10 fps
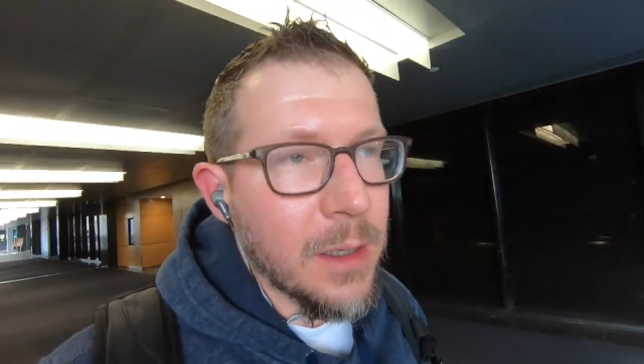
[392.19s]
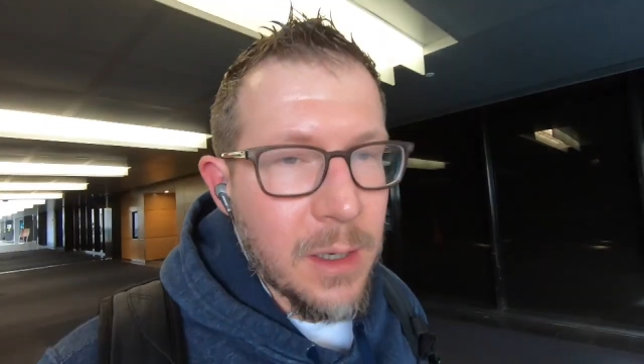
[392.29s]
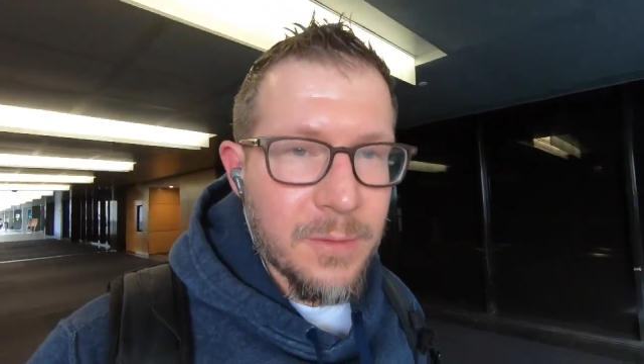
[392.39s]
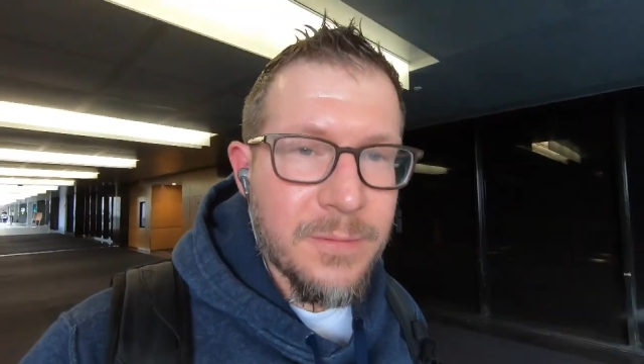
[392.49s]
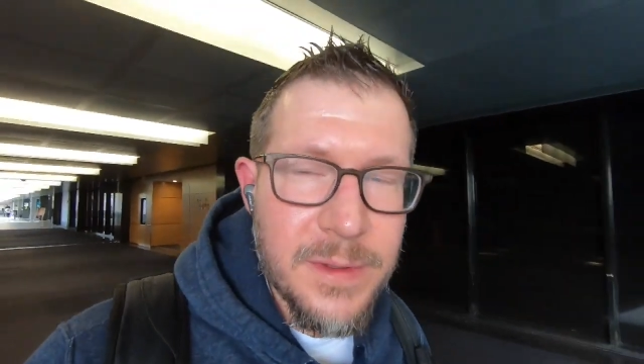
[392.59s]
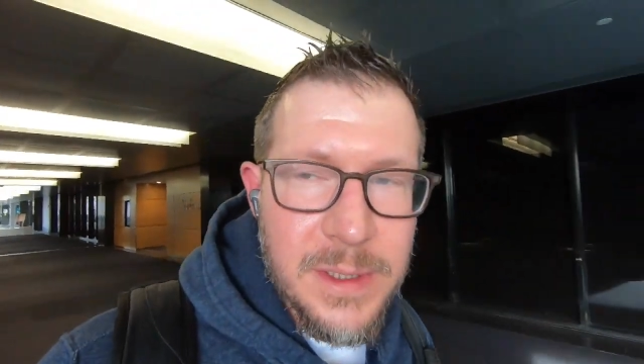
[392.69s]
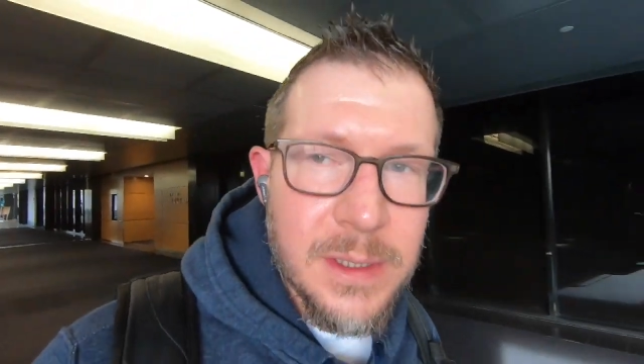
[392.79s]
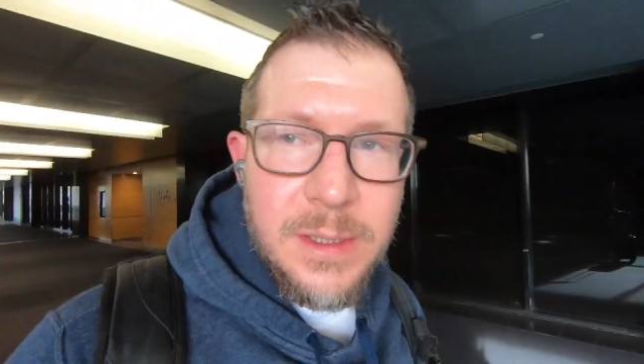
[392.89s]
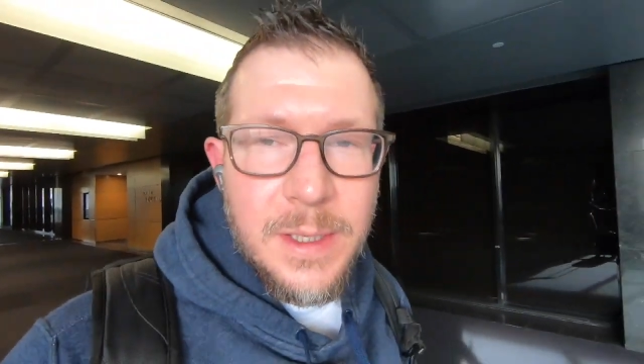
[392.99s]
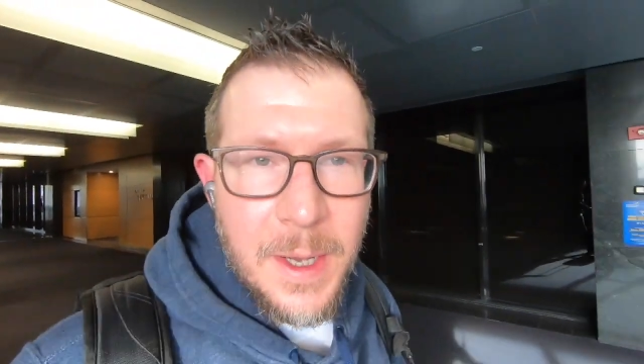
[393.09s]
of
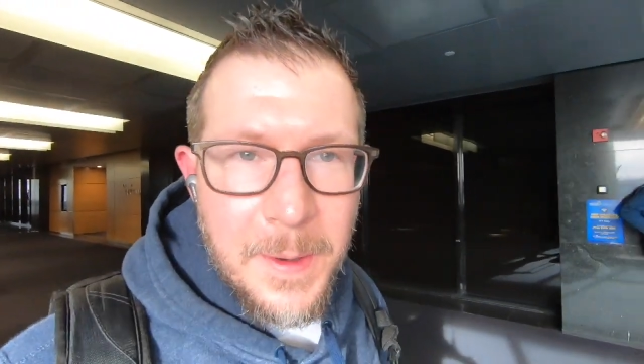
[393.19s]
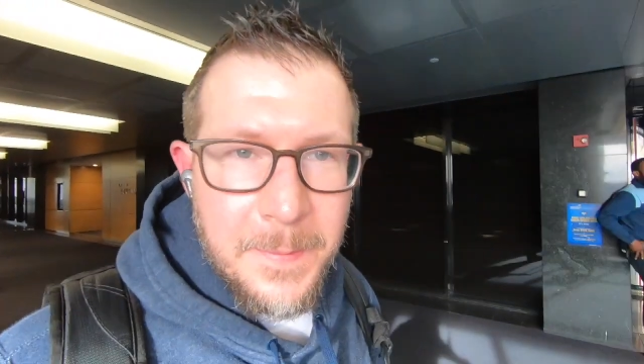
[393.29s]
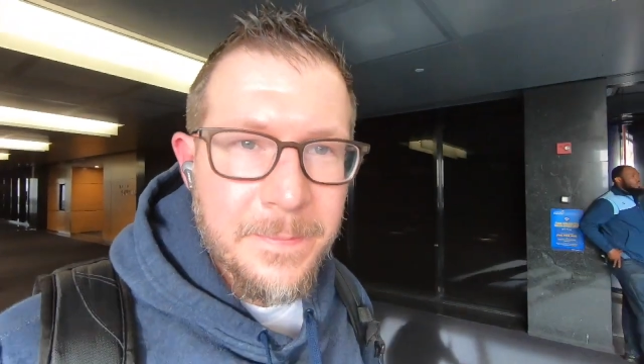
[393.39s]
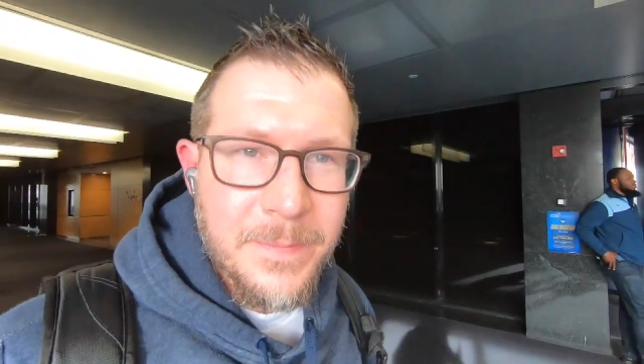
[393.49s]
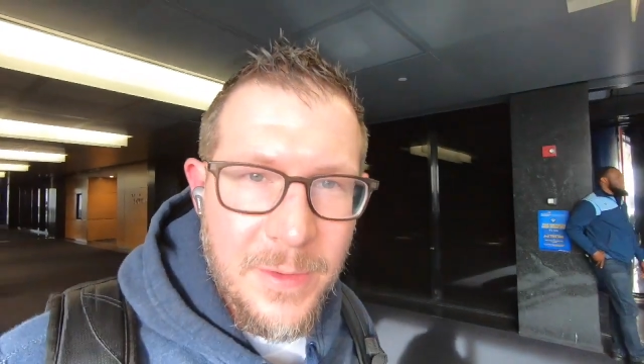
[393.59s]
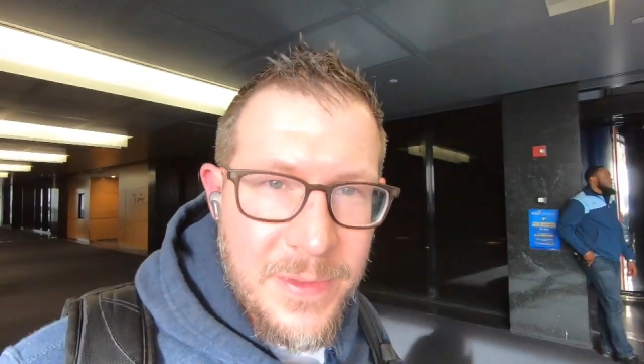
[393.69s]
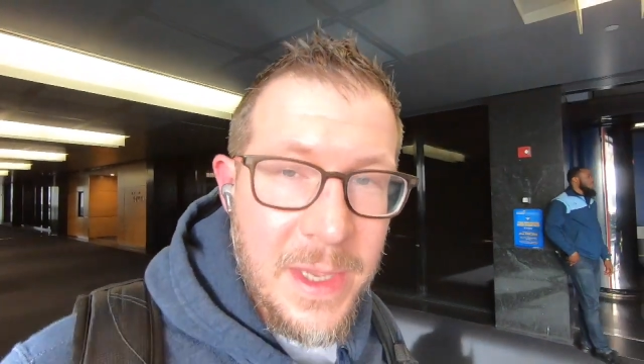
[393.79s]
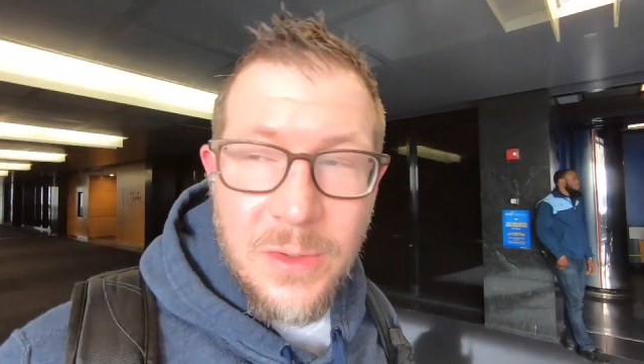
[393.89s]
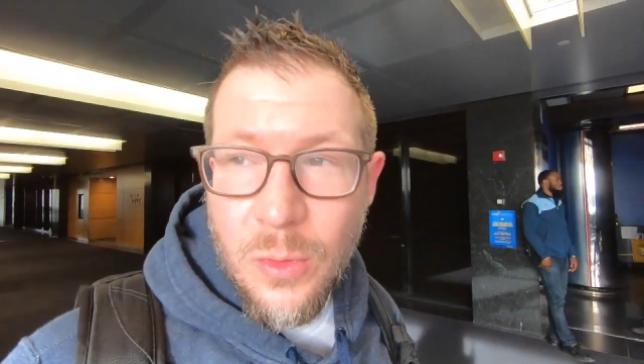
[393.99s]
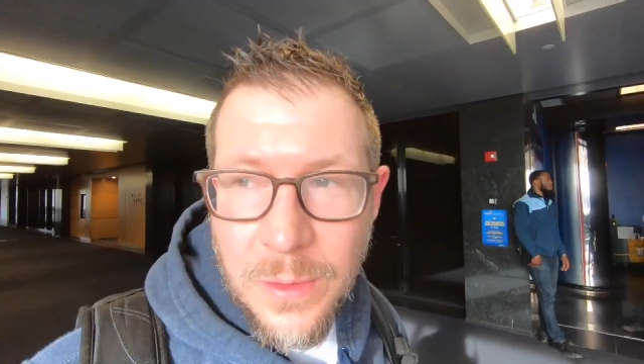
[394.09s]
the
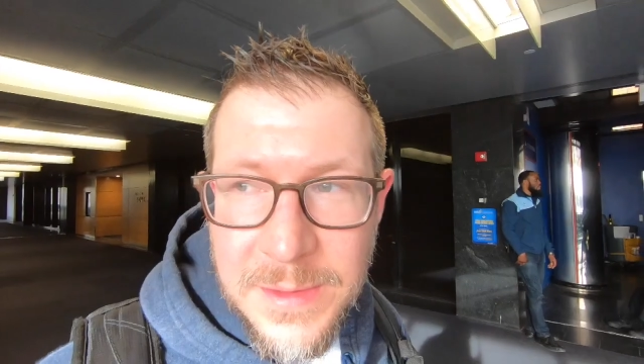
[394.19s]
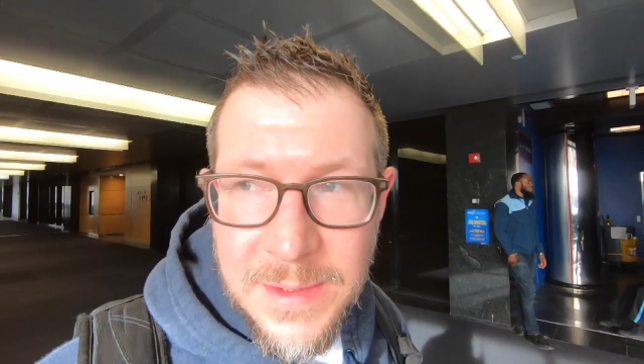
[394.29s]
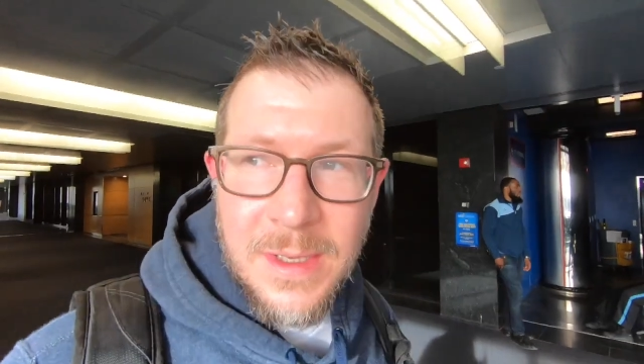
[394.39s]
headquarters.